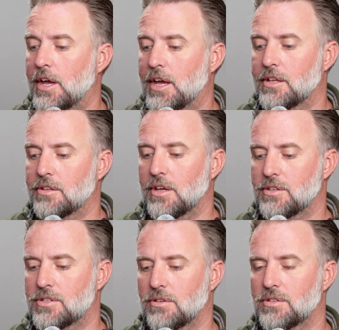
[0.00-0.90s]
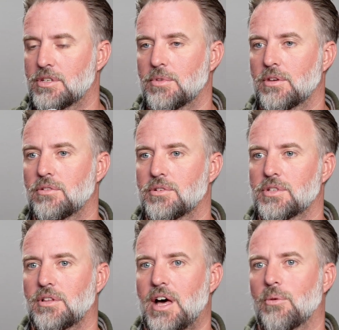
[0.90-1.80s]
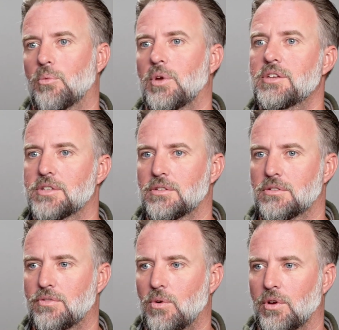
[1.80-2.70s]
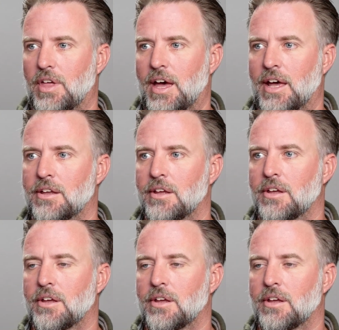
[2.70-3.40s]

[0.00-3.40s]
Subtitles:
And so there's a lot of reasons for that.